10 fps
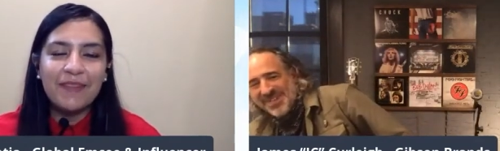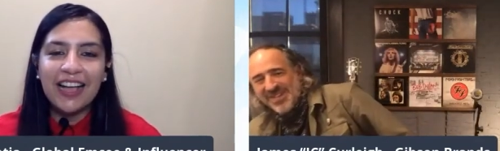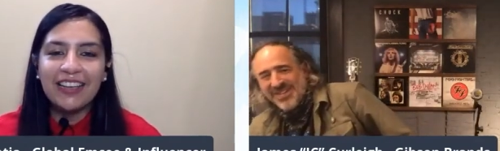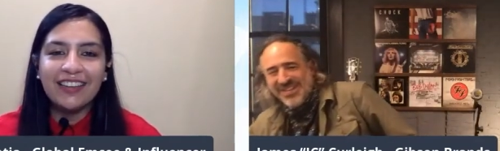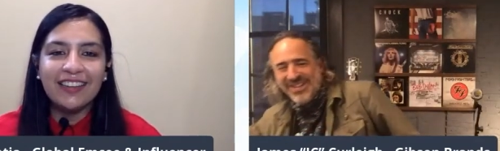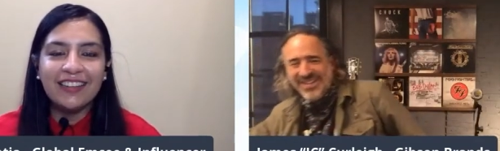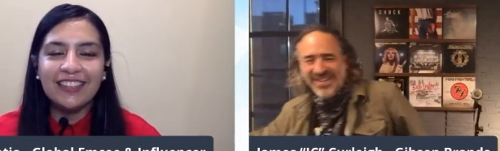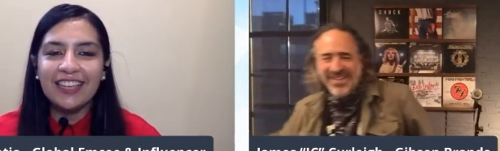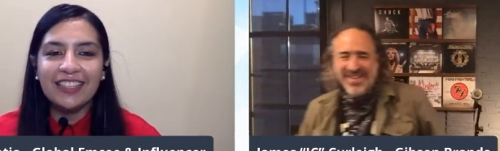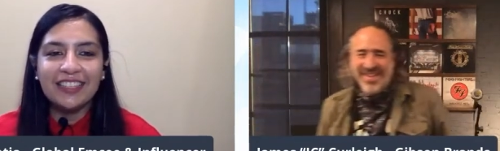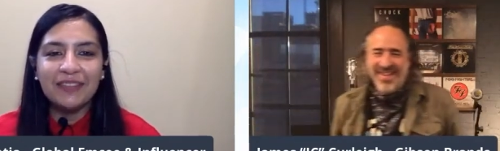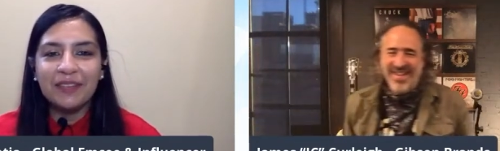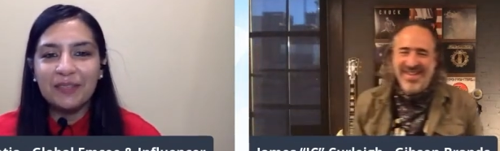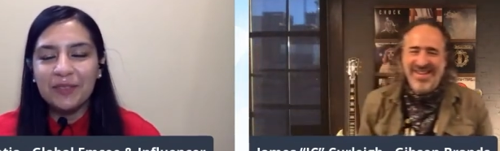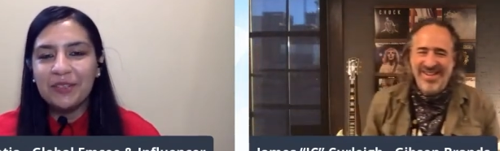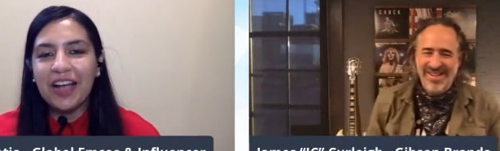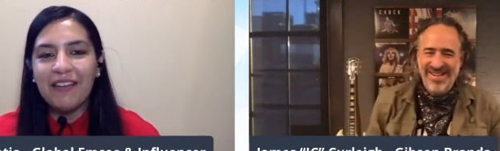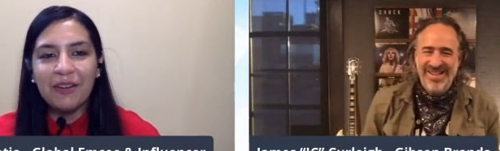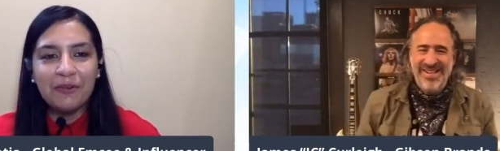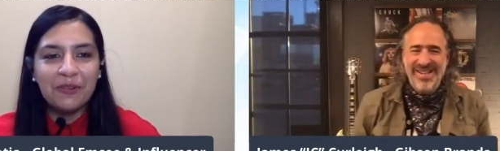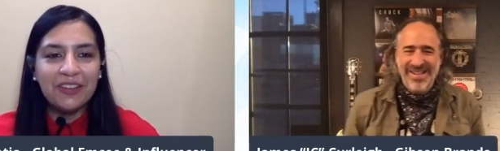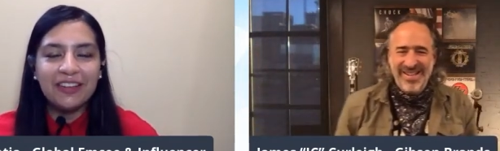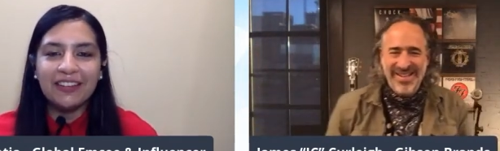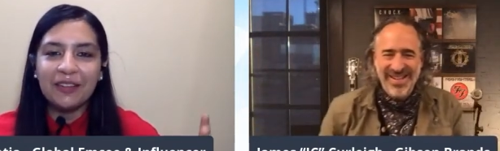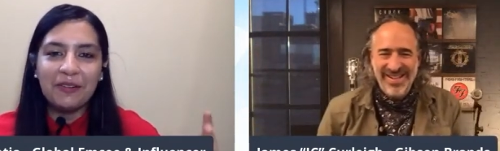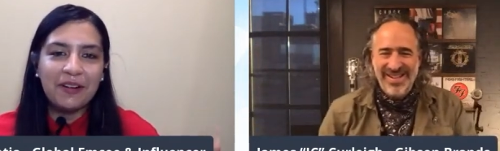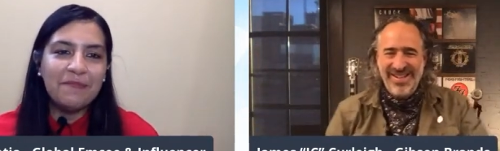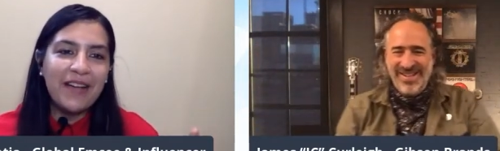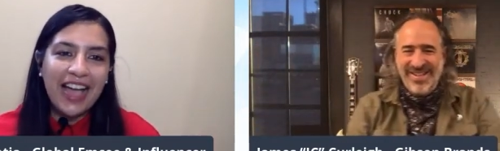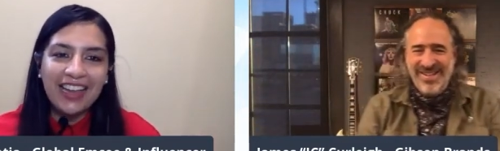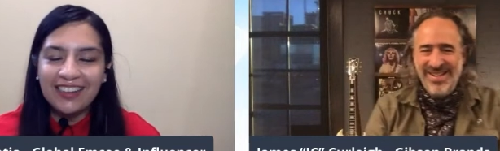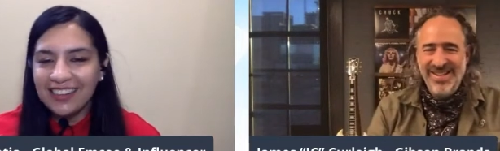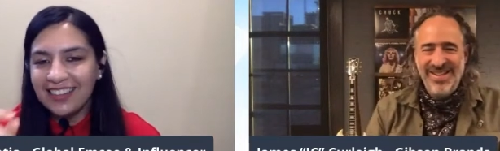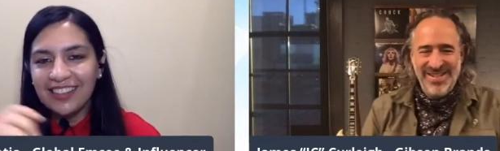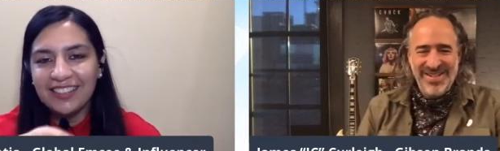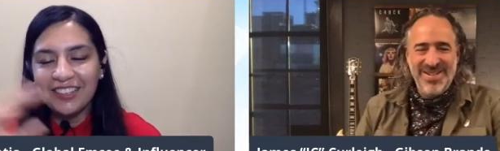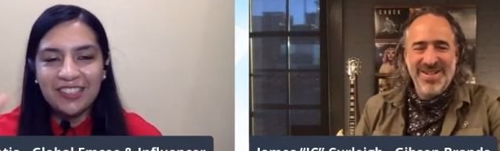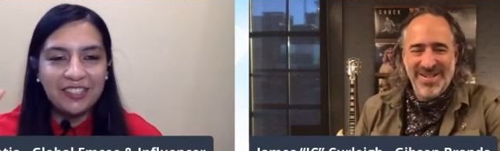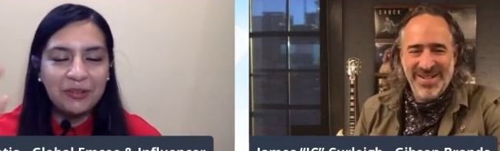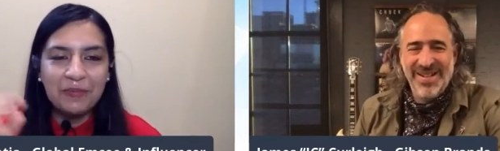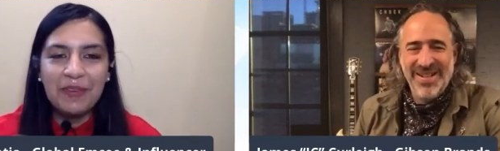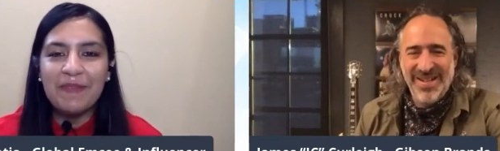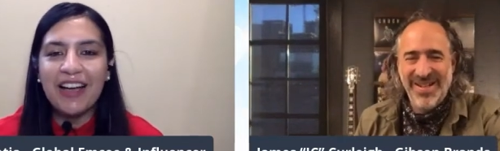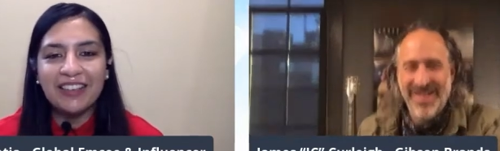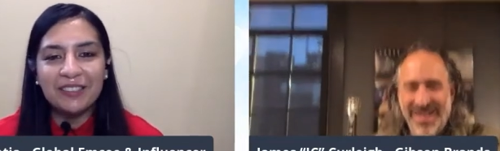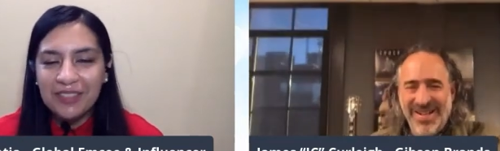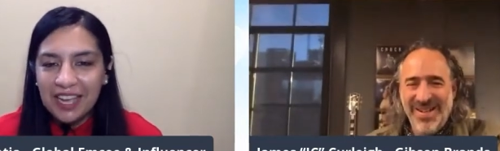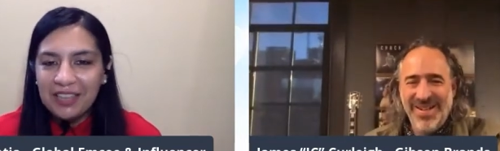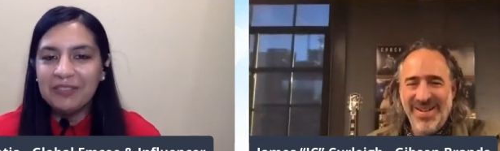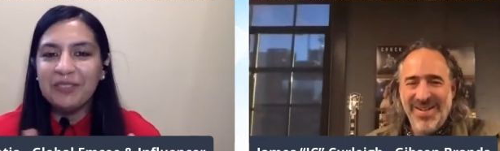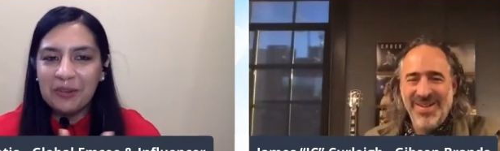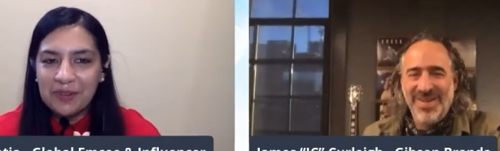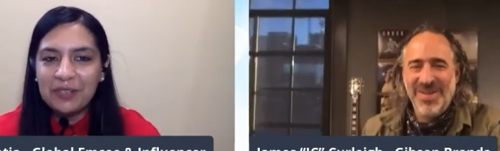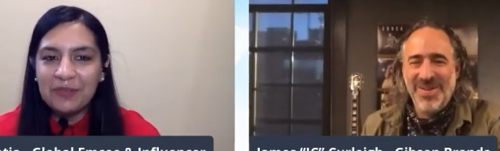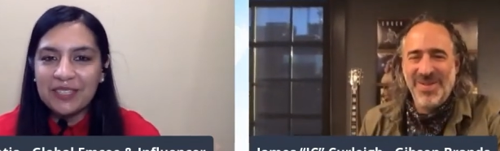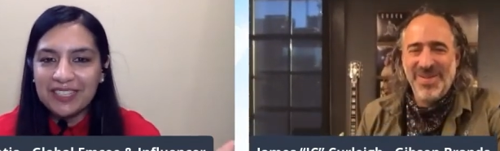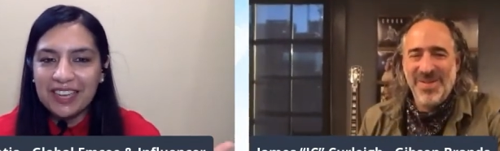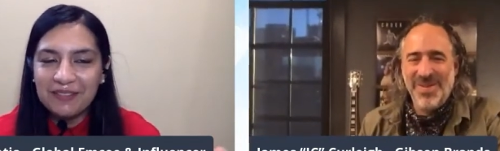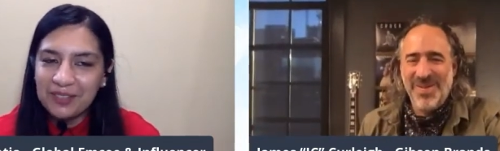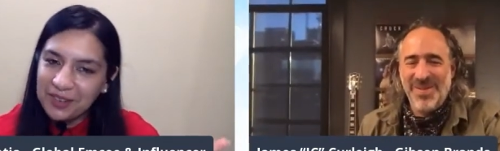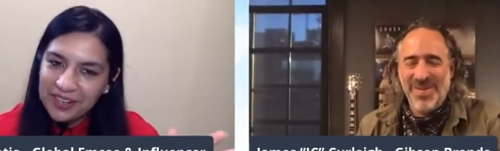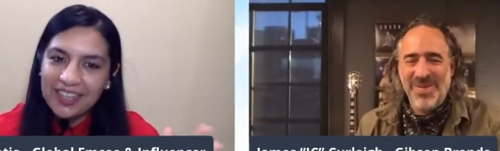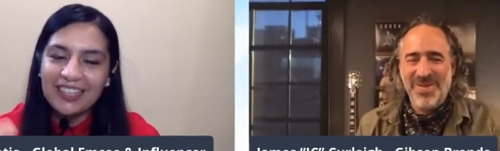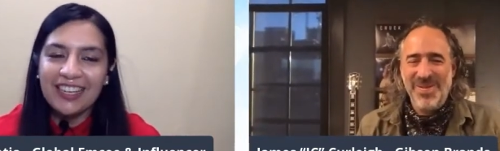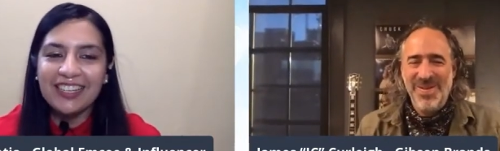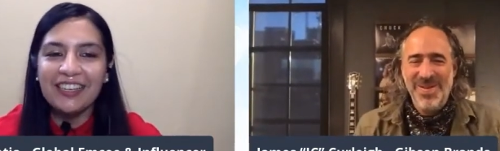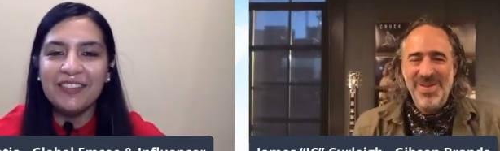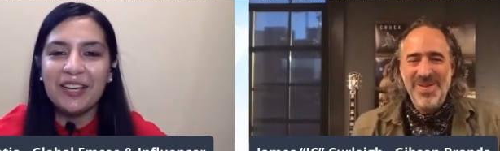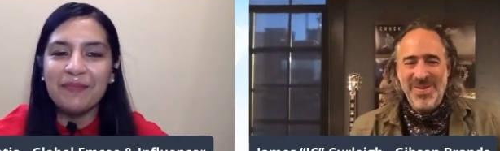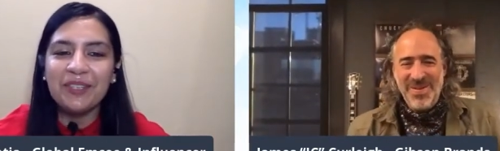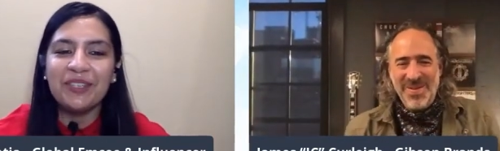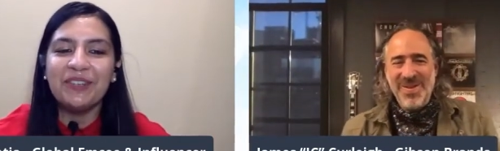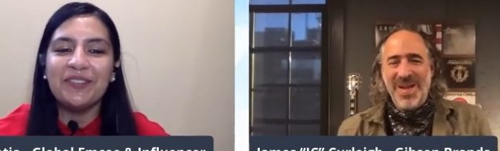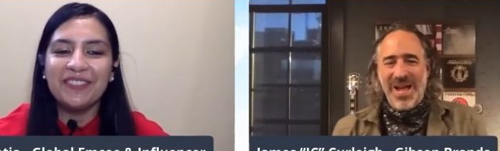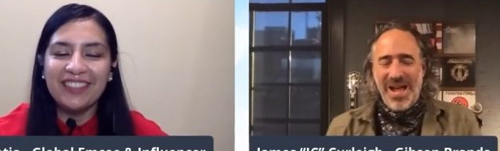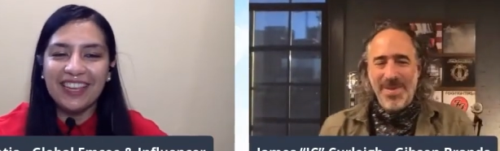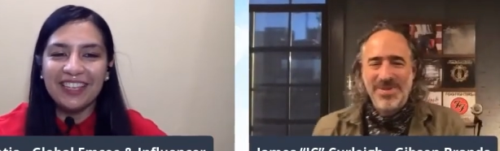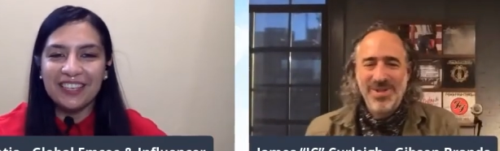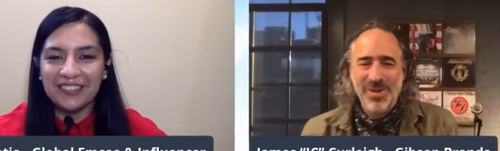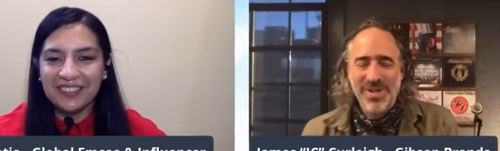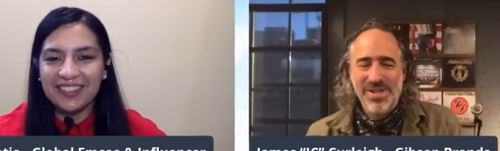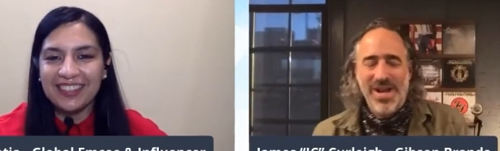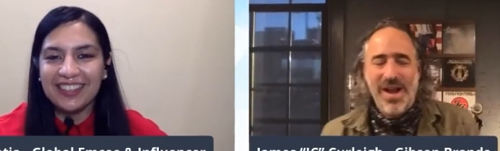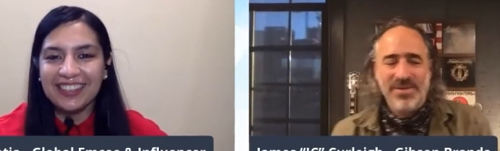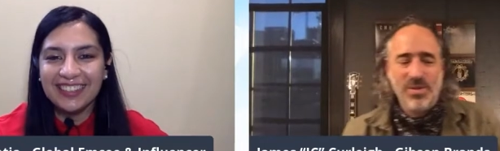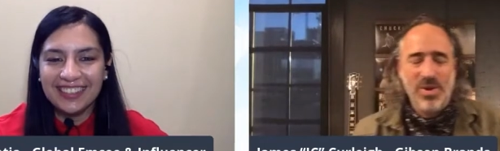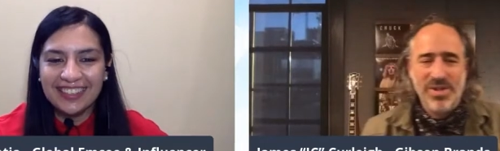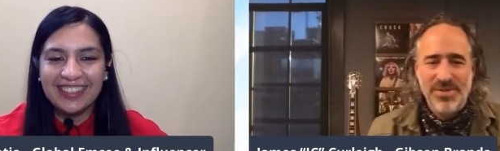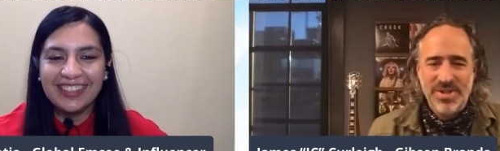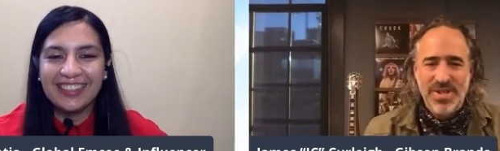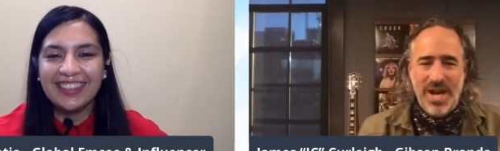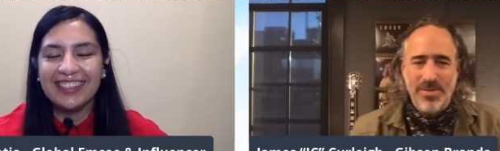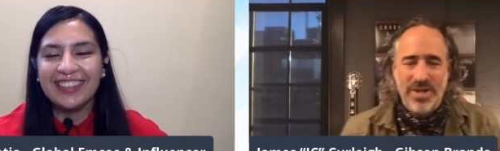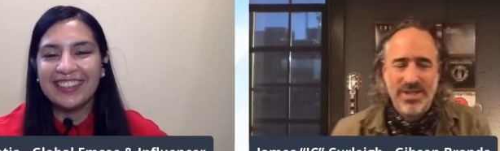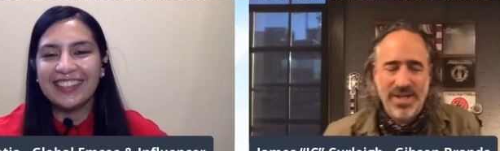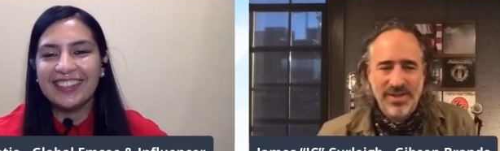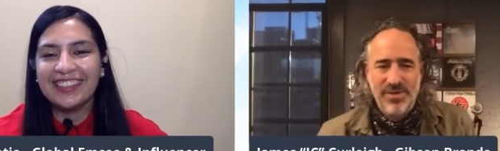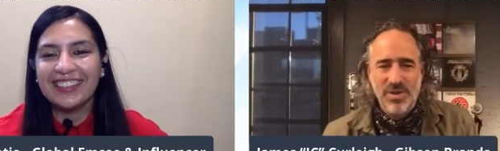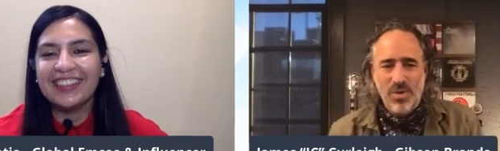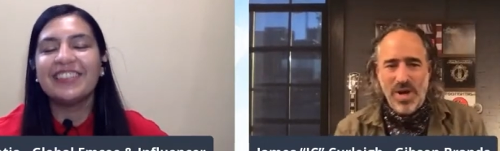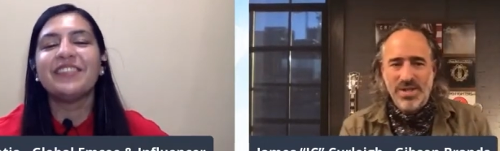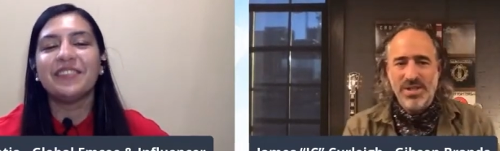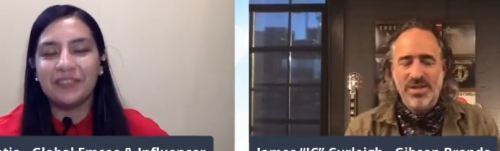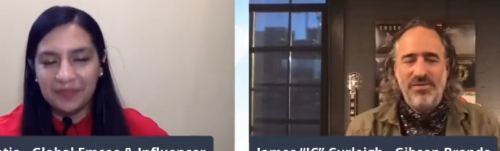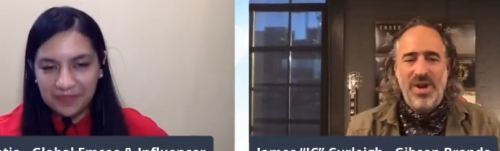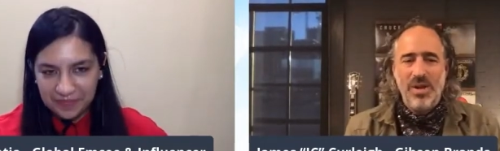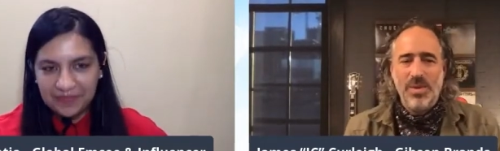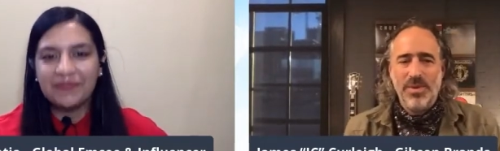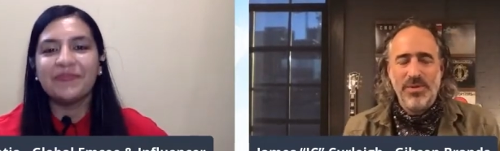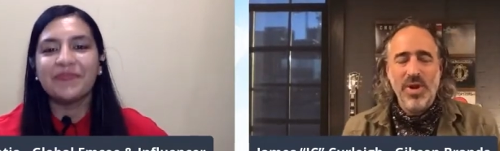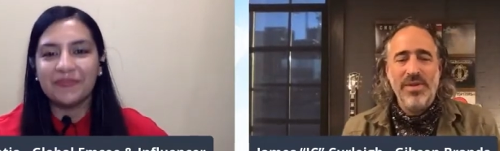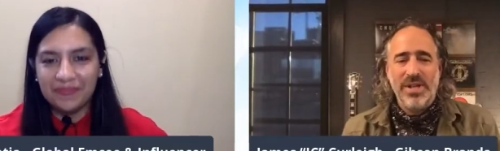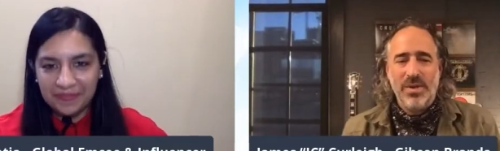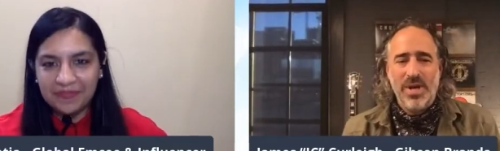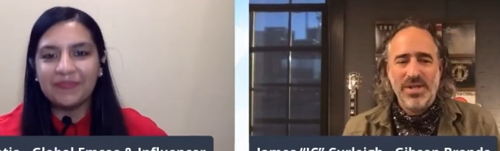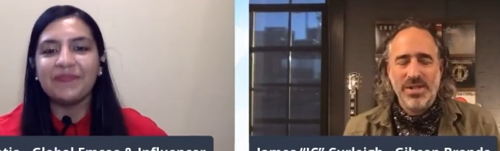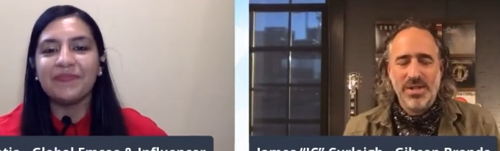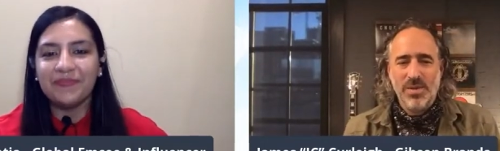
Speaker 1: back in uh, Saint Xavier's. We used to have our own, you know, a band, and it just took me back. So thank you so much once again for
Speaker 2: joining yeah. us. I'd leave it up to you. Thank Absolutely. You. And then afterwards, if there's time, we can take a few questions and follow up, or if you have any questions